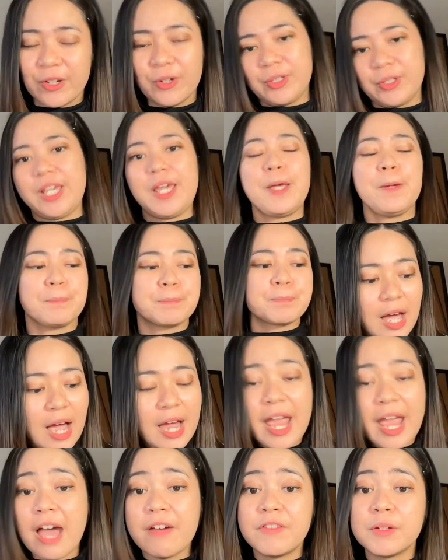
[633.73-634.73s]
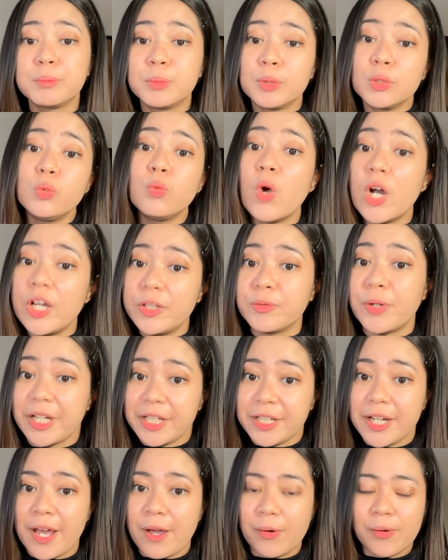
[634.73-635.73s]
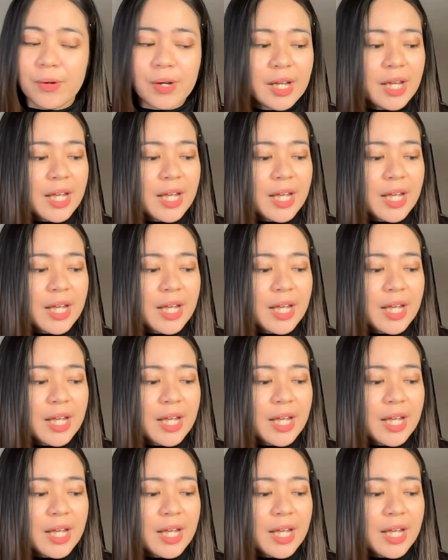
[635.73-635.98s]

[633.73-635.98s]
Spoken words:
okay? I have a blue one right now.